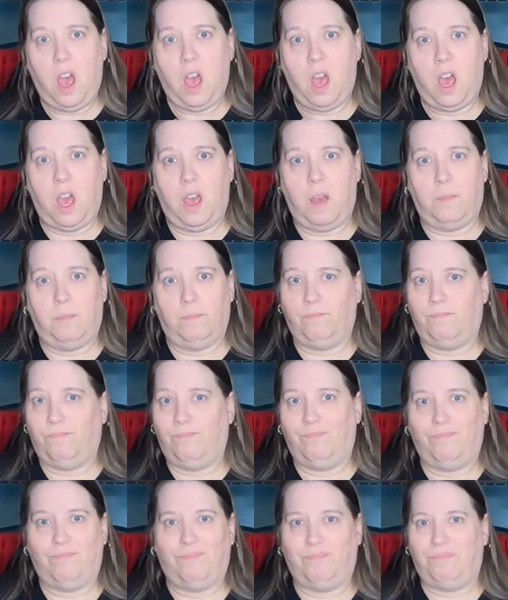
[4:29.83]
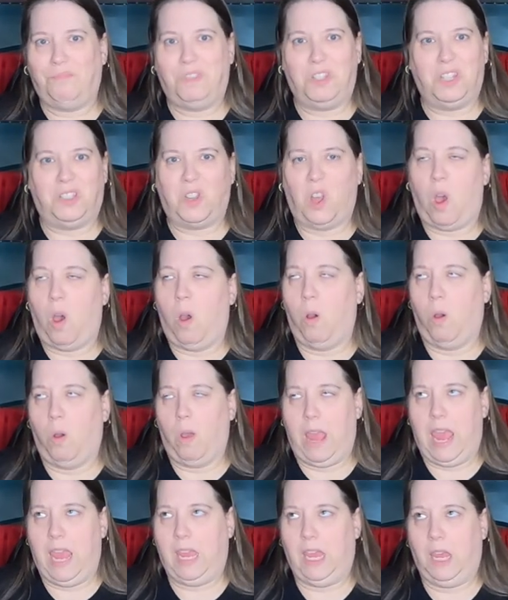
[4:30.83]
Um, just oh,
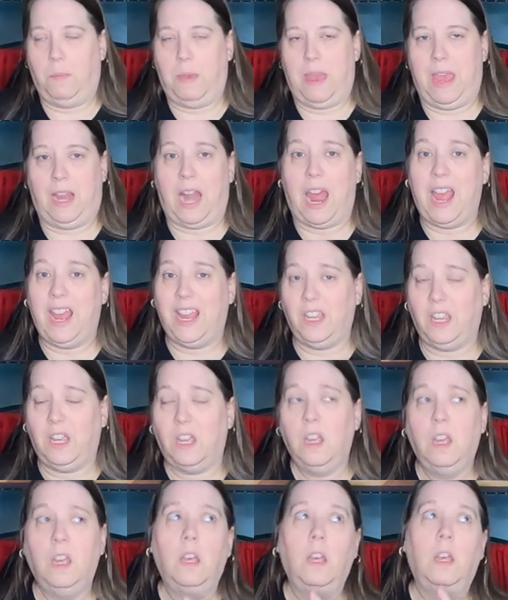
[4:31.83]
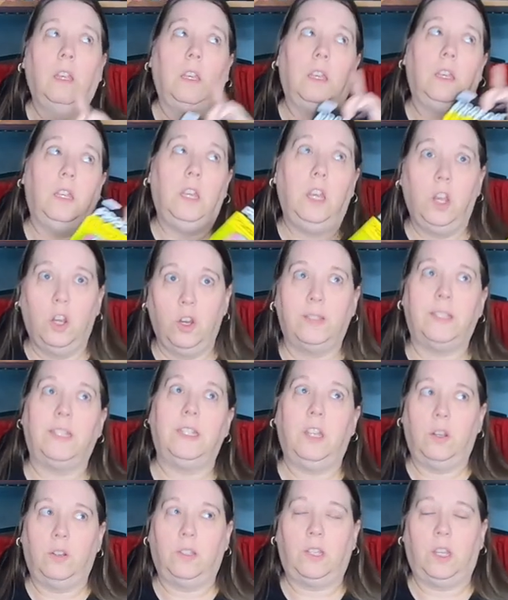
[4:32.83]
achy pain. I years
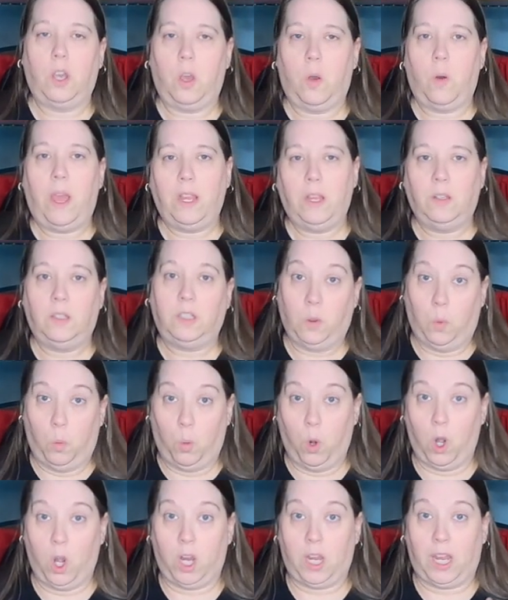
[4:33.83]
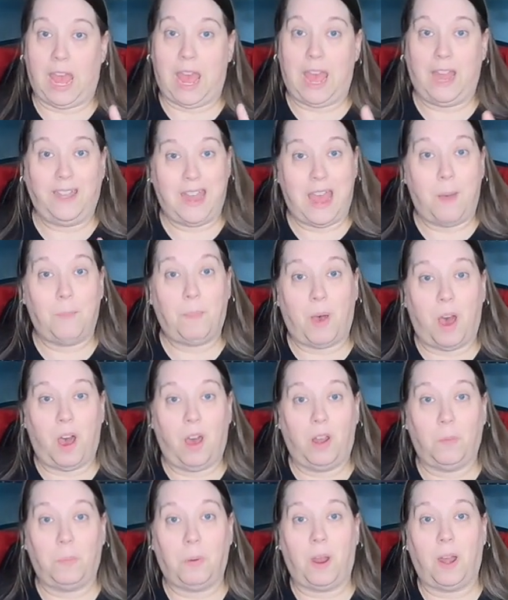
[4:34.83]
and years ago I used to work at Napa
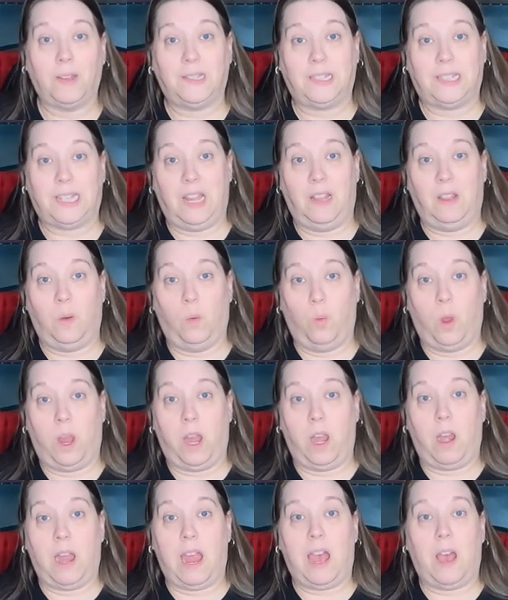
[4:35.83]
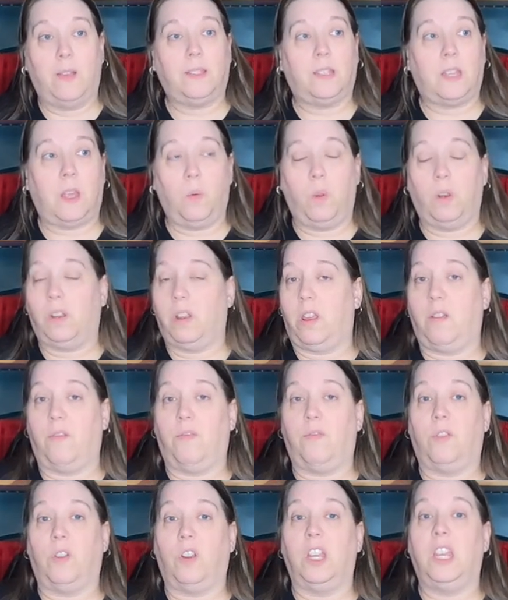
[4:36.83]
Auto Parts in the warehouse. I worked there
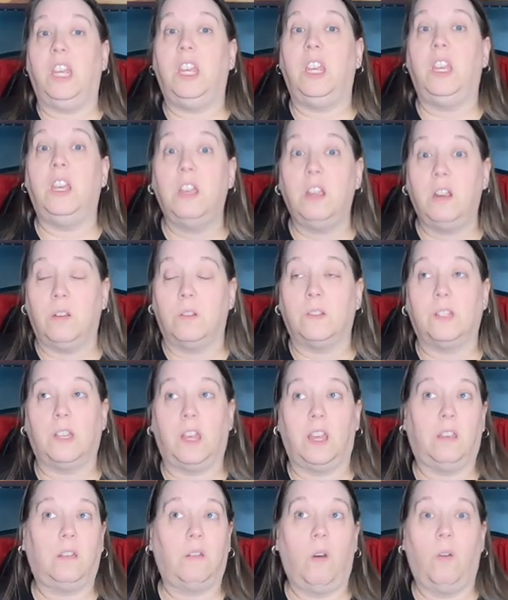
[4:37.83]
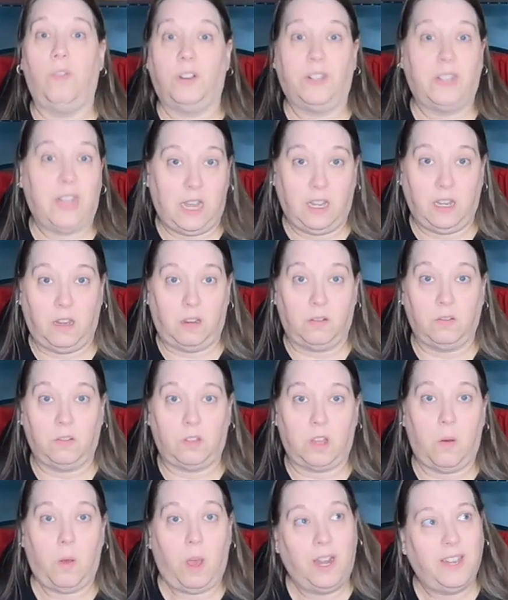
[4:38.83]
for years, like over 10 years.
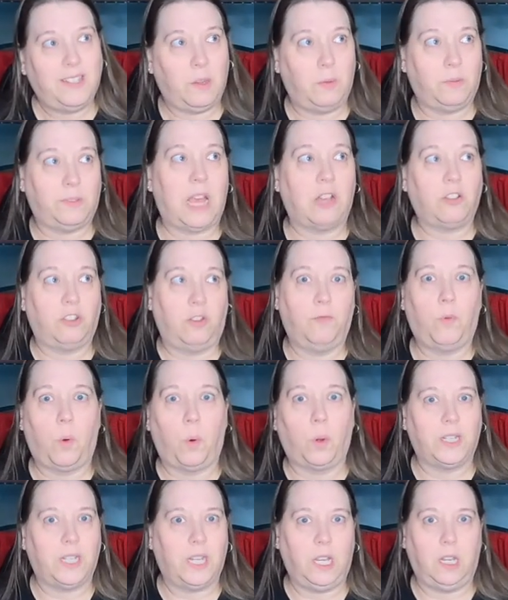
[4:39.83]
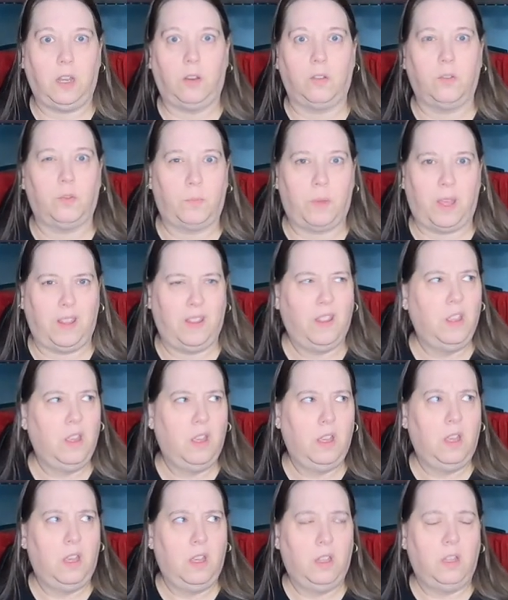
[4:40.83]
I want to say it was actually 14 years by
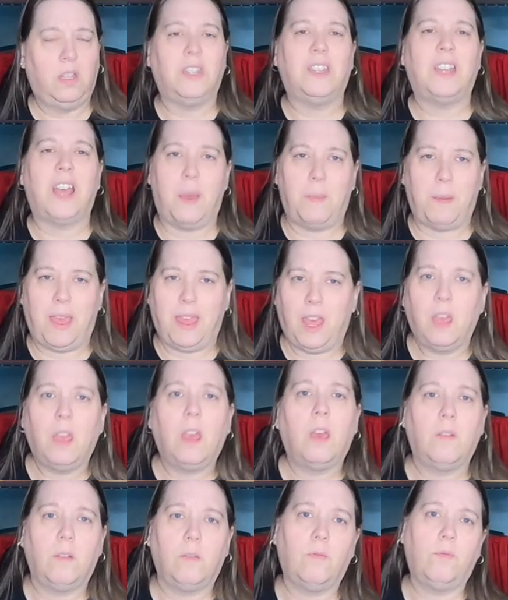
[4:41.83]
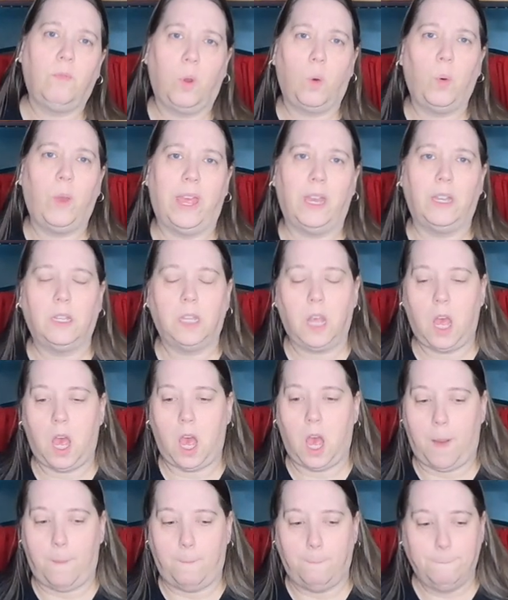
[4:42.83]
the time I quit.
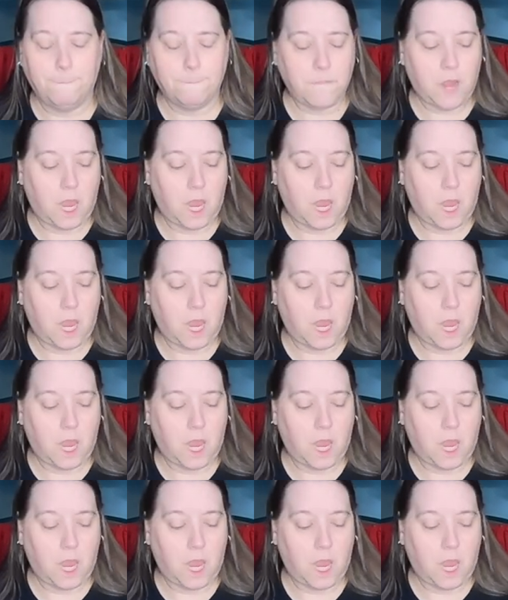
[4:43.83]
Um,